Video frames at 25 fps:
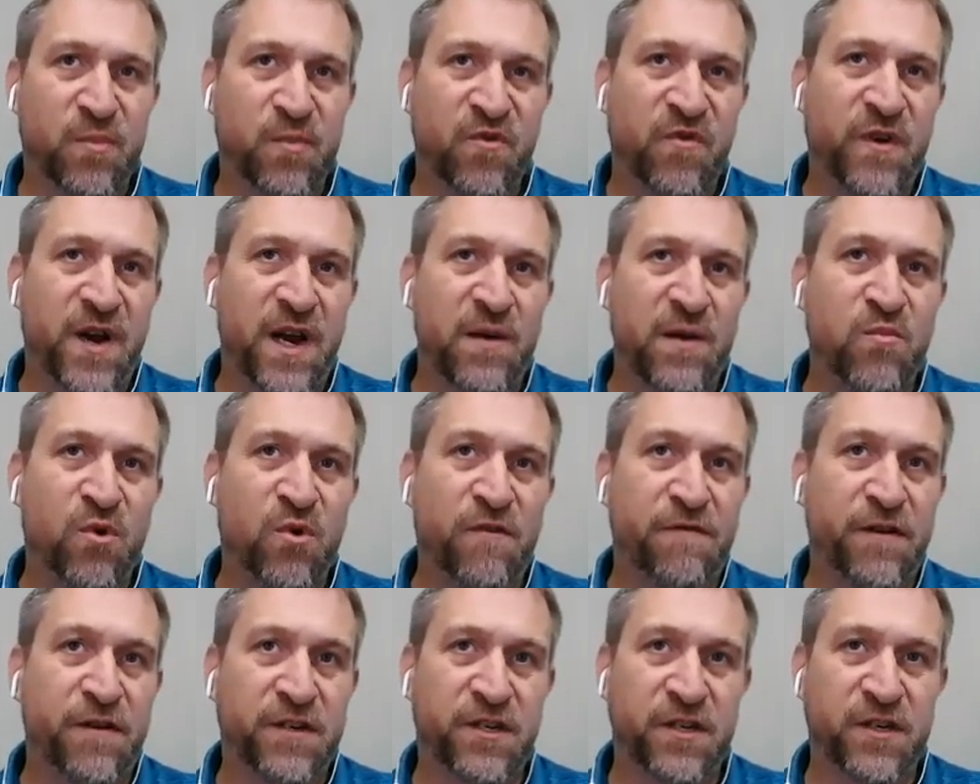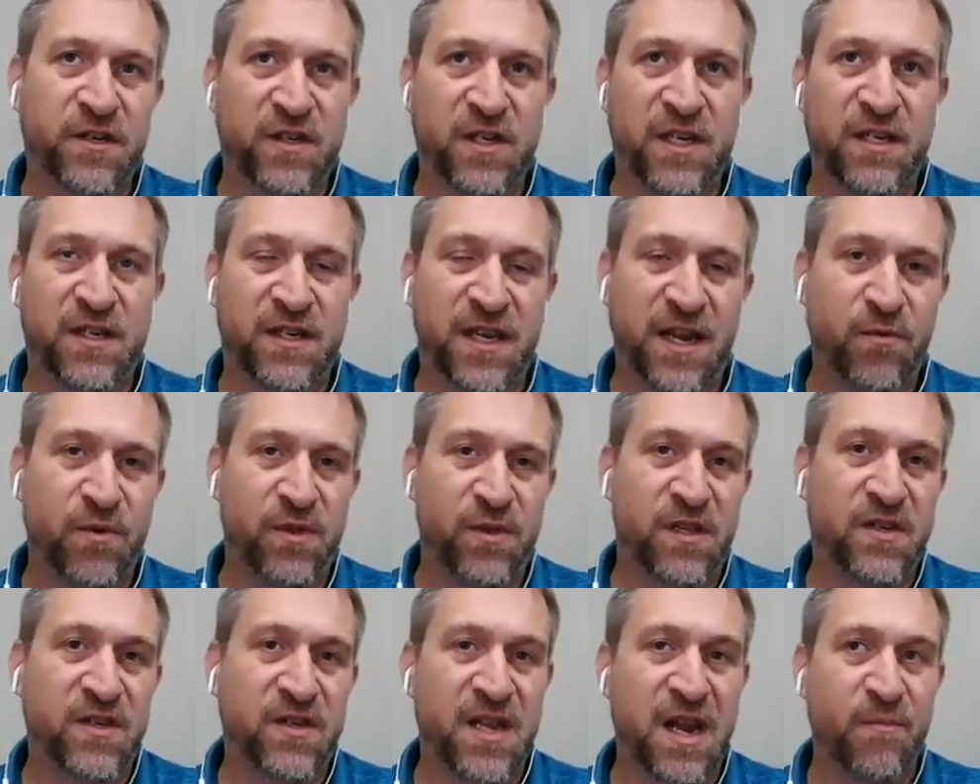provide more efficiency, say with
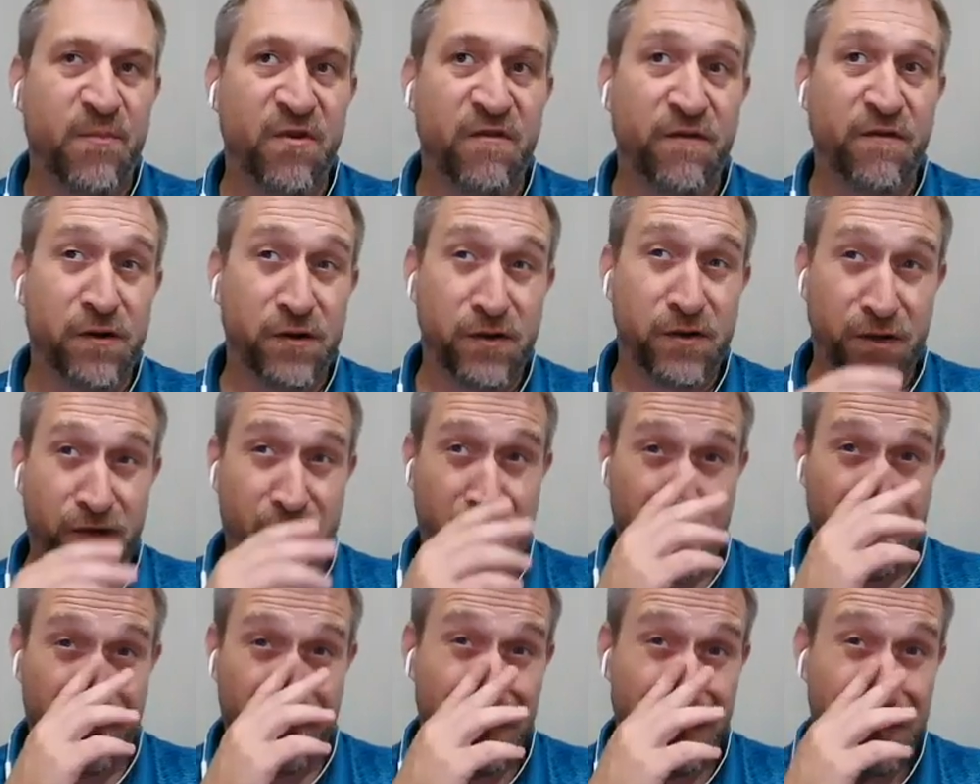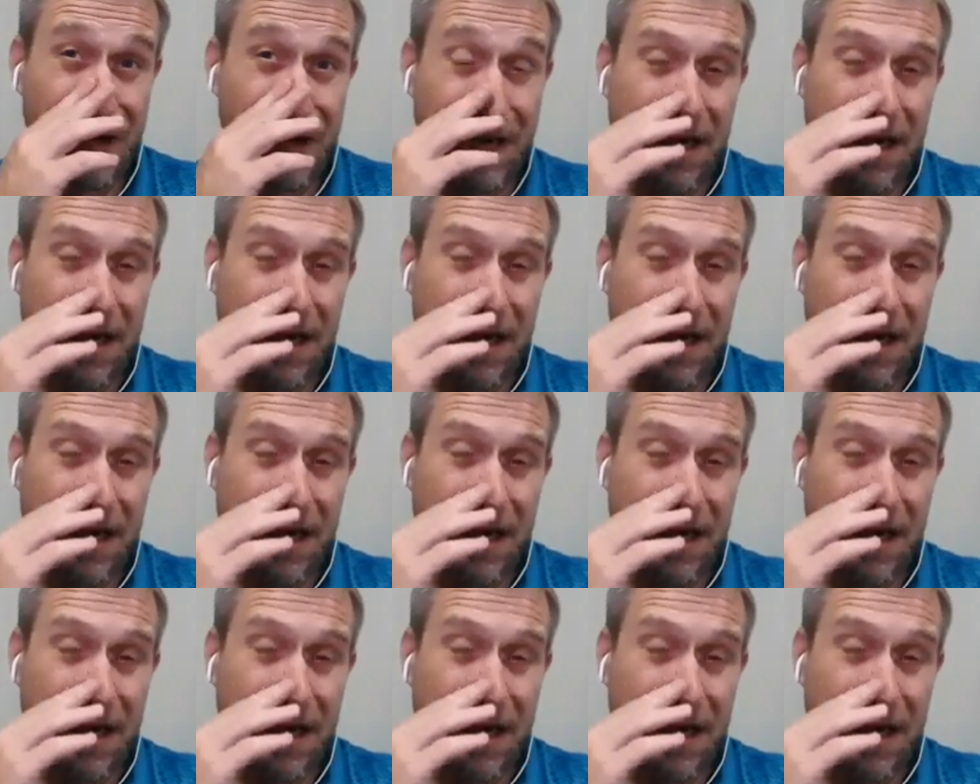the stepper versus servo,